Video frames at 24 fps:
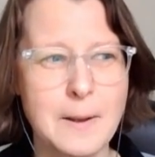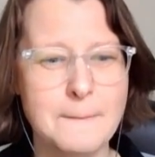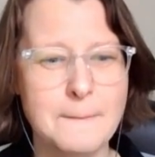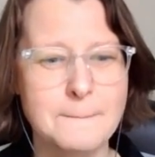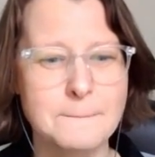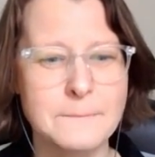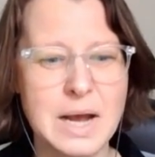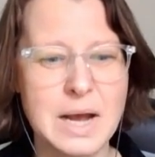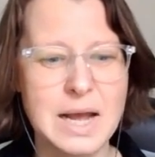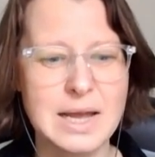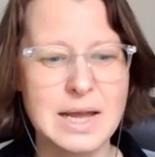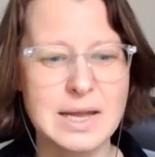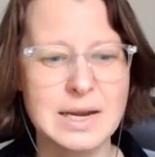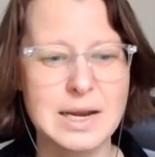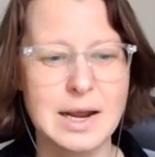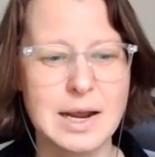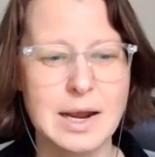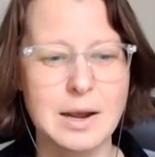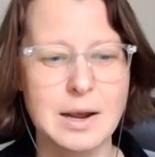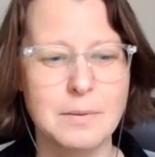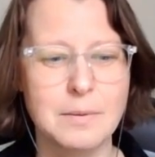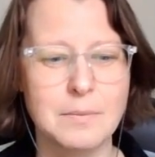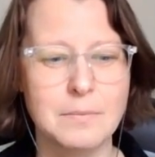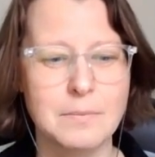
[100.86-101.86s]
but
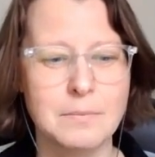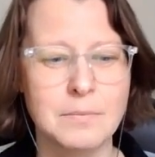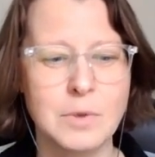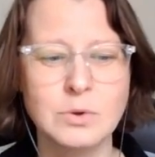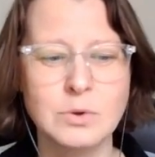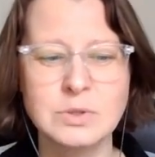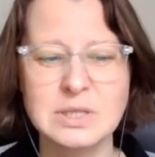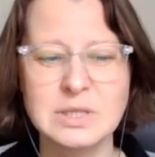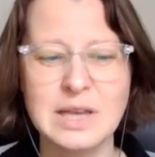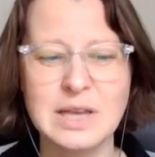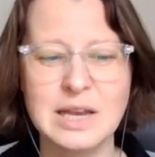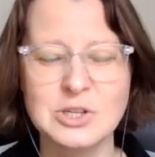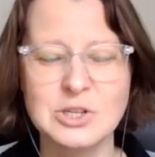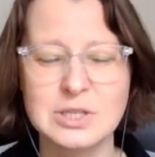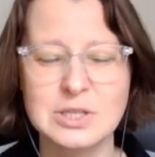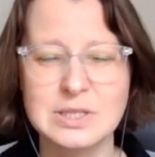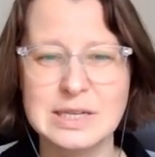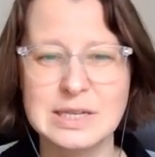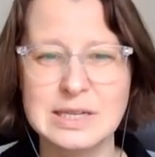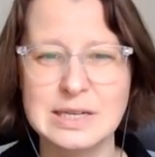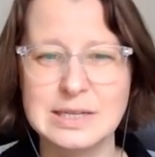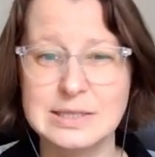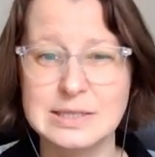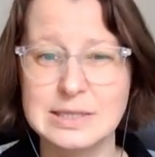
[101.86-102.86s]
mostly I just
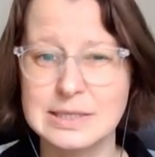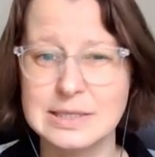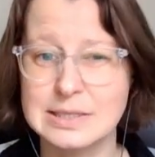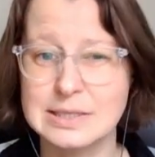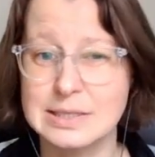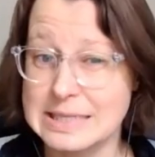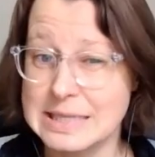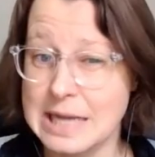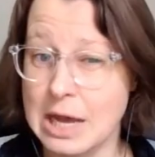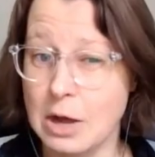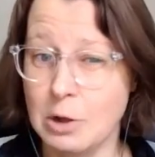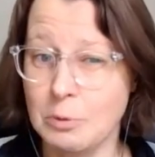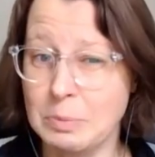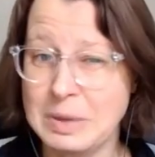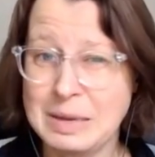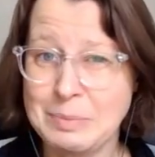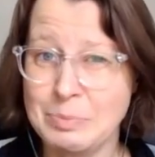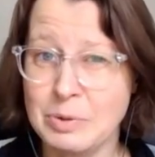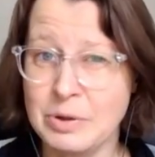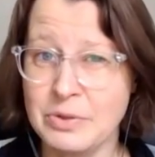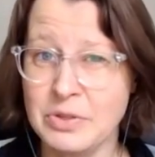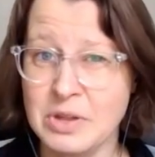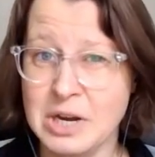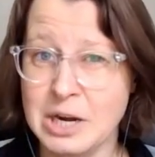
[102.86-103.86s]
needed to tell
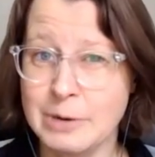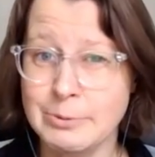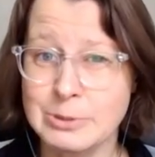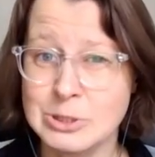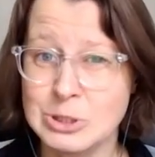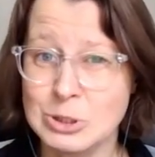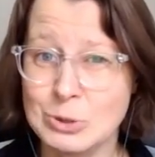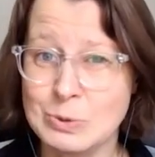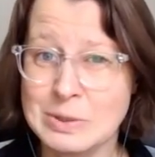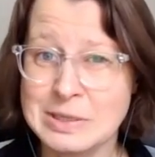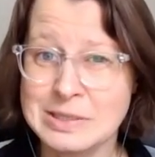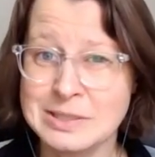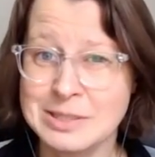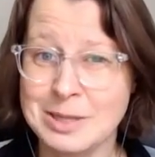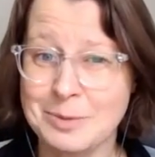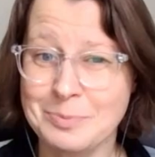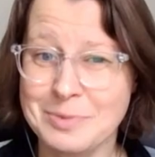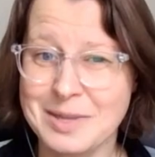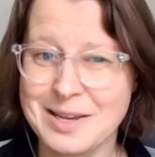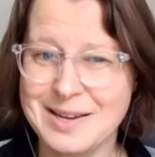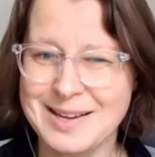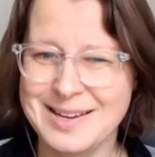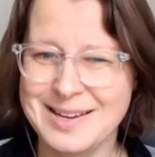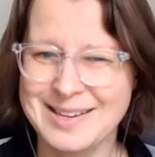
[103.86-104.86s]
people that I was doing
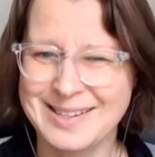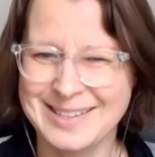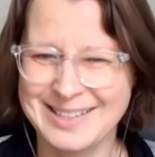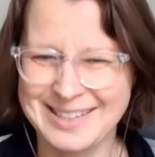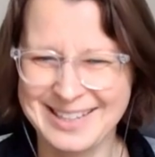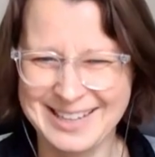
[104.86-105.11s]
something.